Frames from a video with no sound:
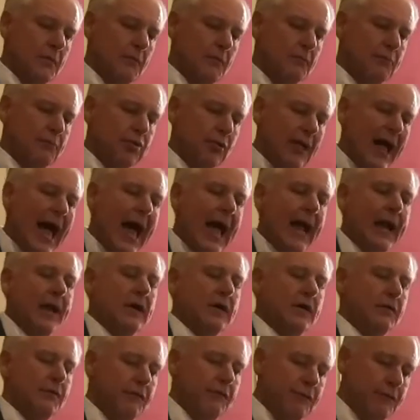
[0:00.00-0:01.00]
Black
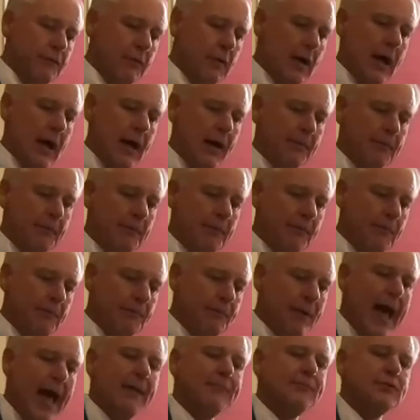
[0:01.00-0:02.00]

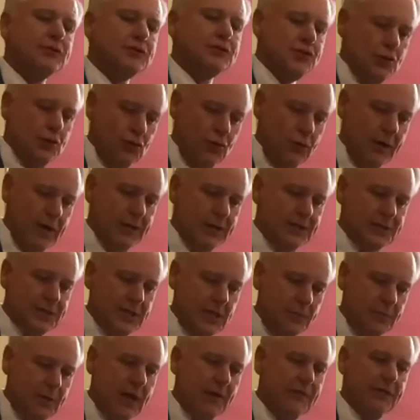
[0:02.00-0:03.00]
Baptists who are in
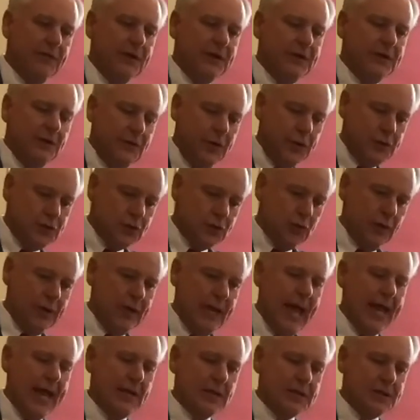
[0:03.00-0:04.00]
CBF
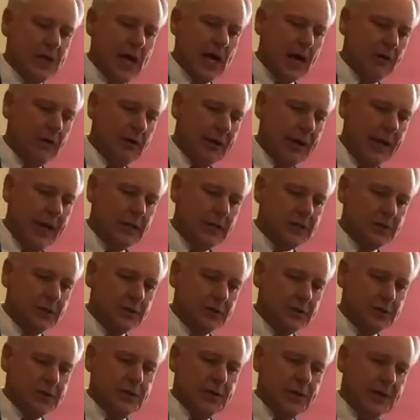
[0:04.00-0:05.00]
individually and as
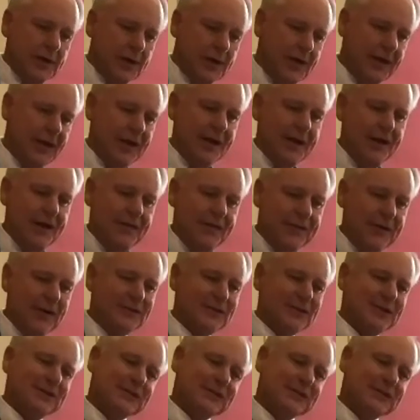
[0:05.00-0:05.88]
congregations. There's a